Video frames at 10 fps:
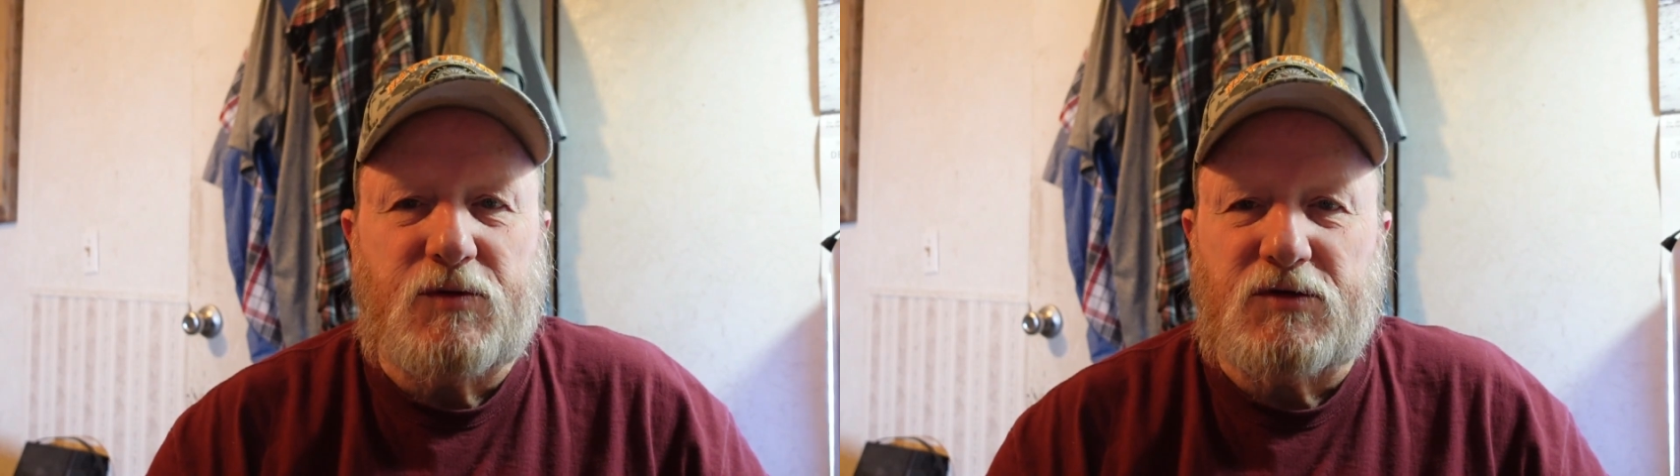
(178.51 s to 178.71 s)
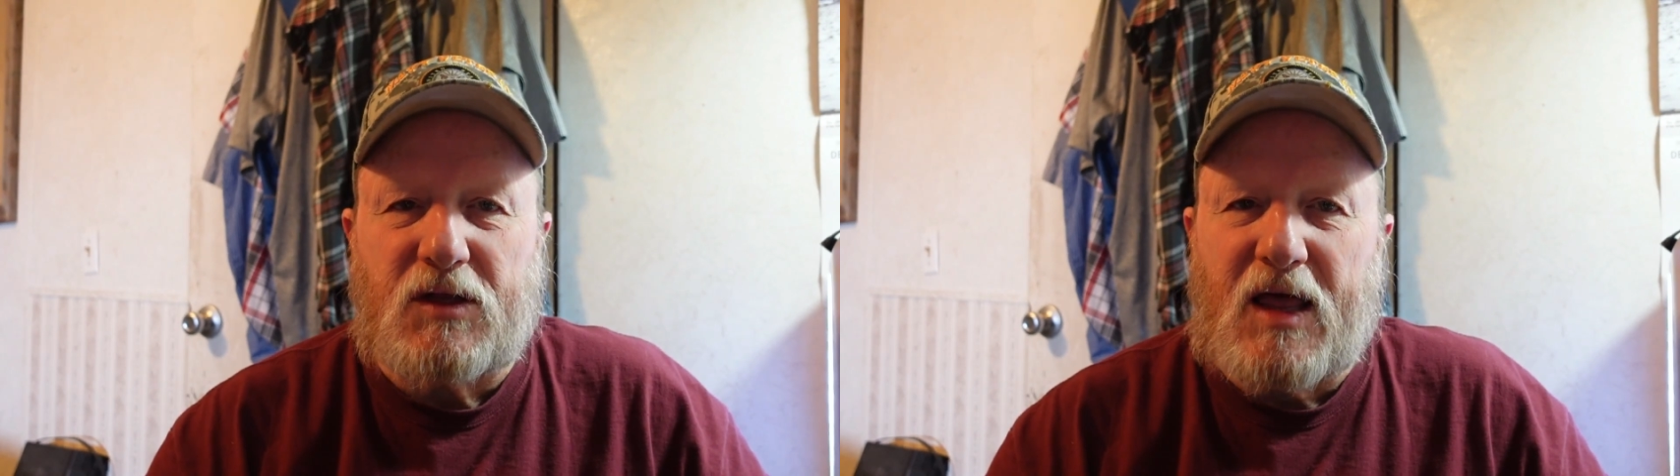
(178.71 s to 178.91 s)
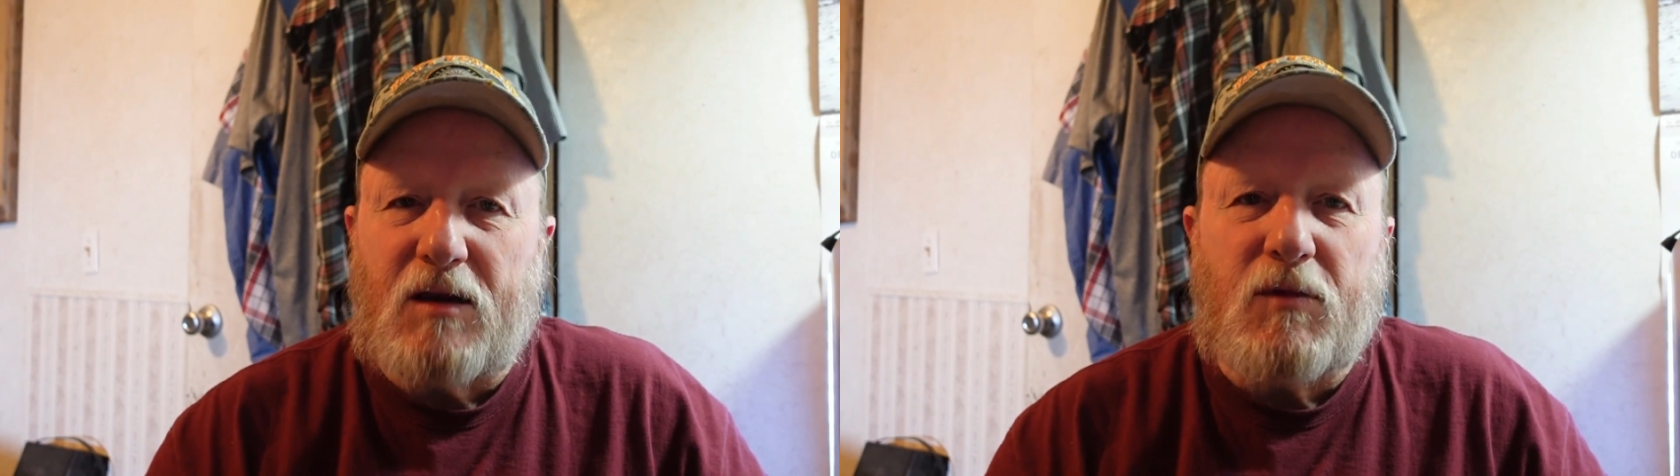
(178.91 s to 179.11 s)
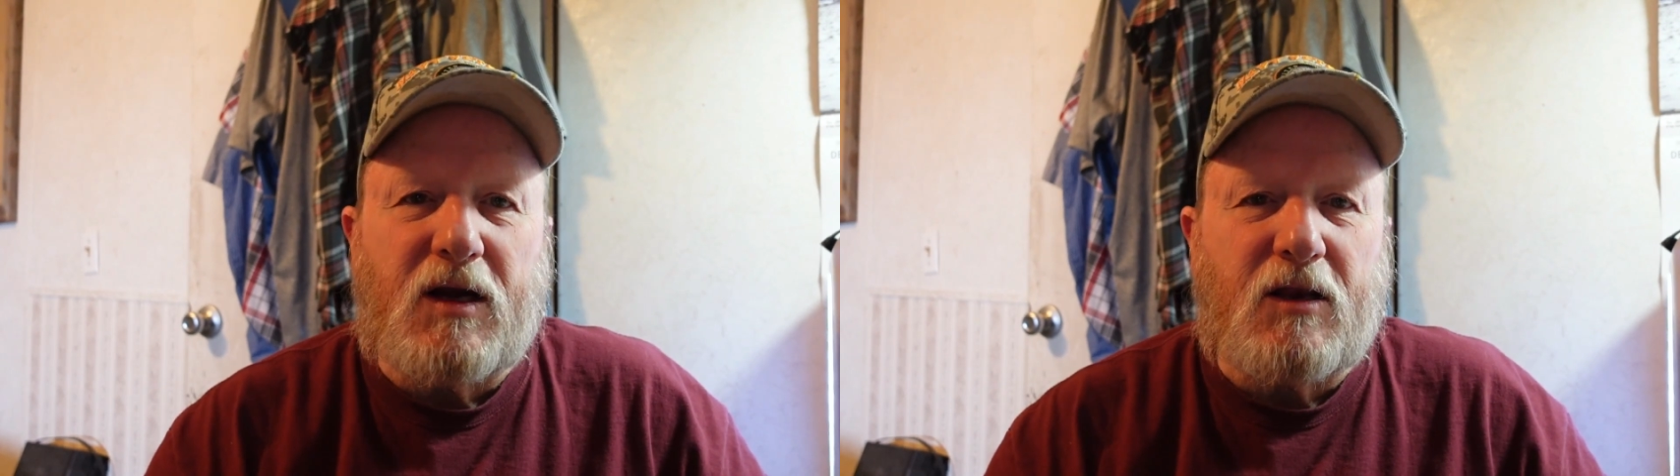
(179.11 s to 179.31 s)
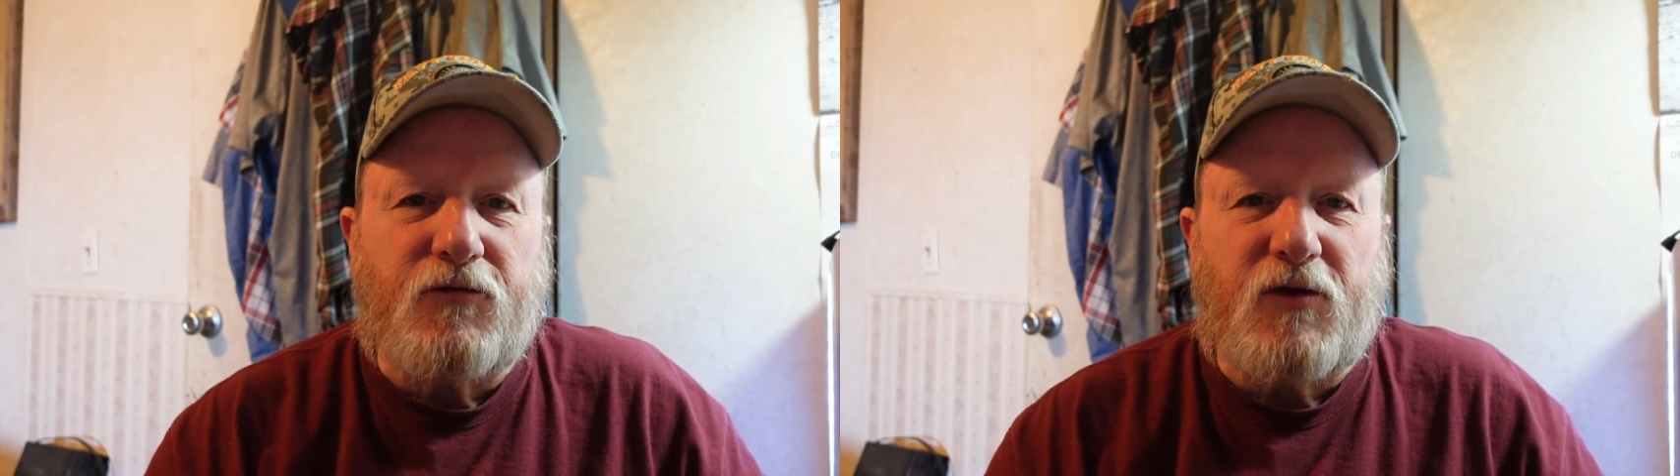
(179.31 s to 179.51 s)
but it was a lot of
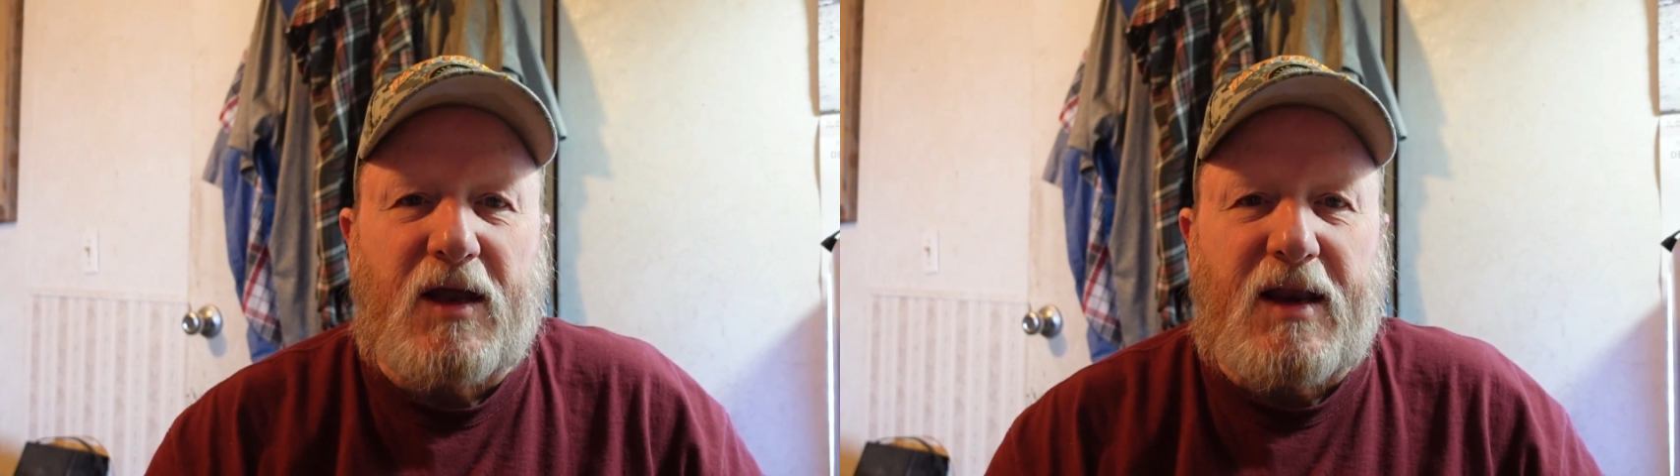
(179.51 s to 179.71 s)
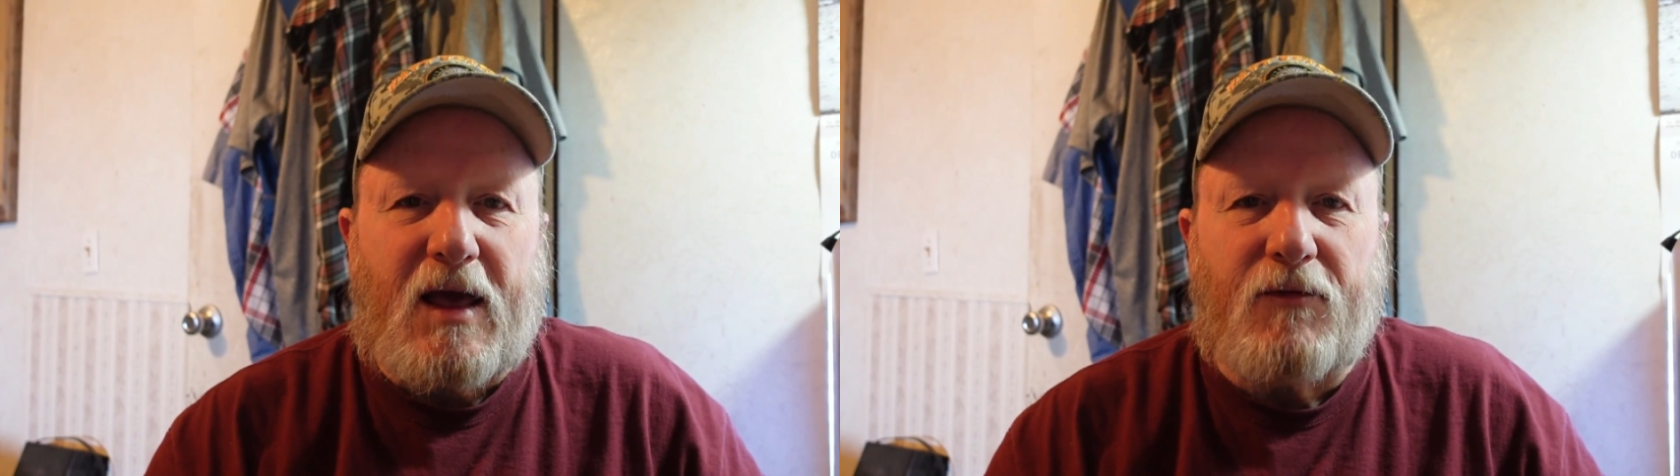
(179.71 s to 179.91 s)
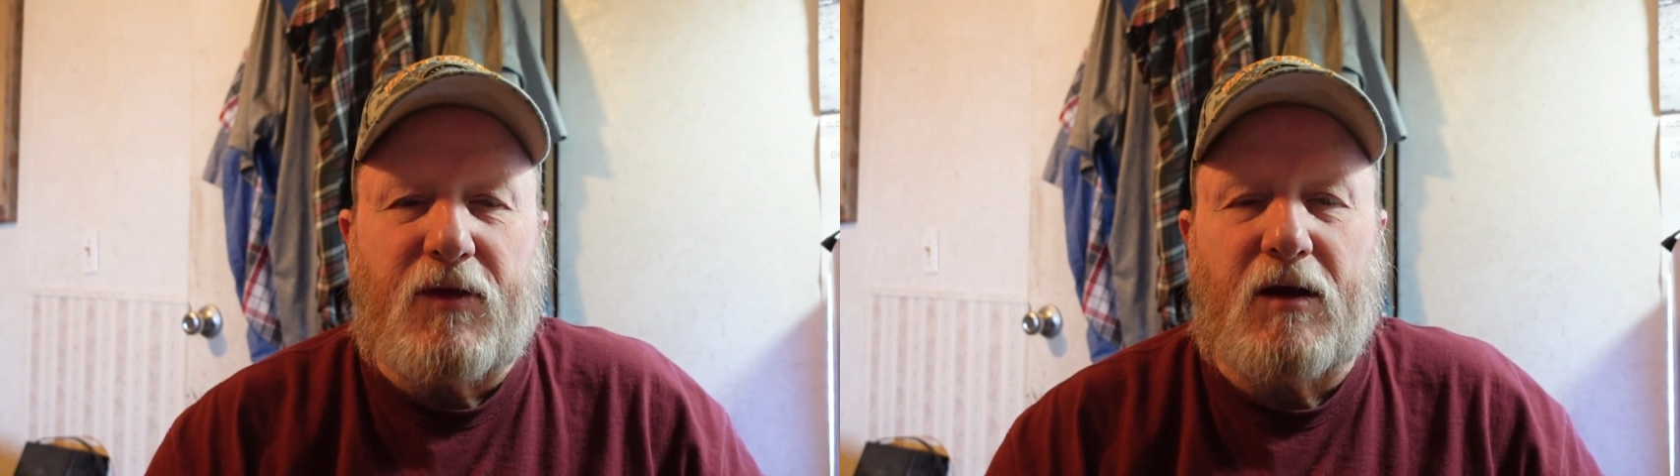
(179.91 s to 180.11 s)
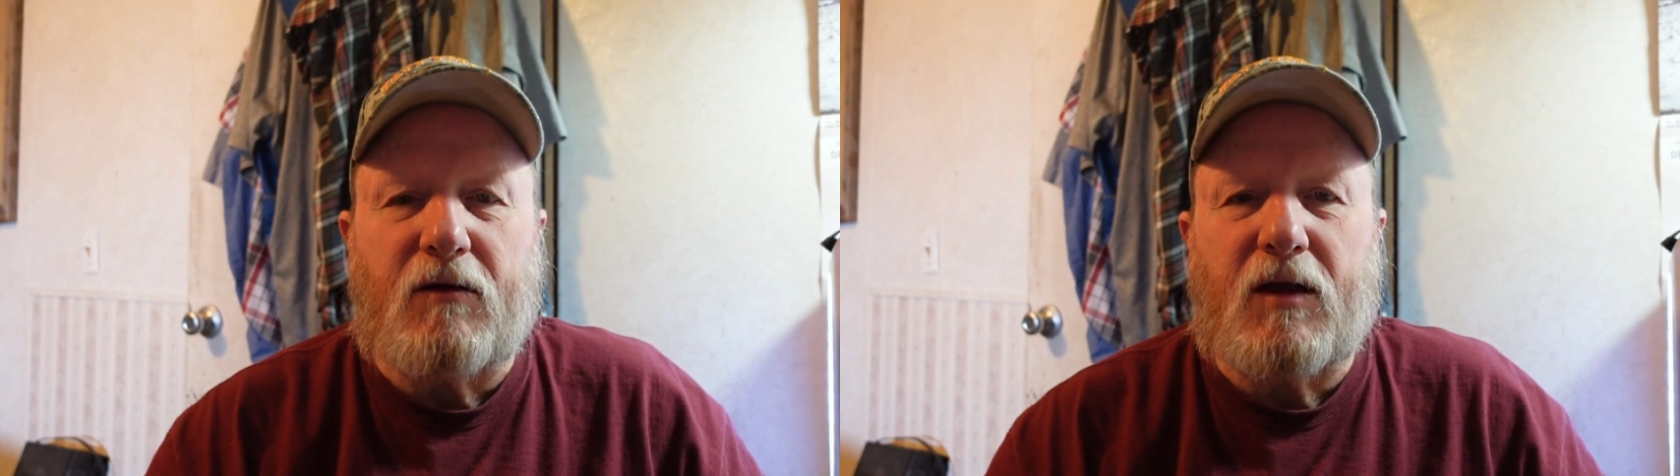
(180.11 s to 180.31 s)
money to fly down there,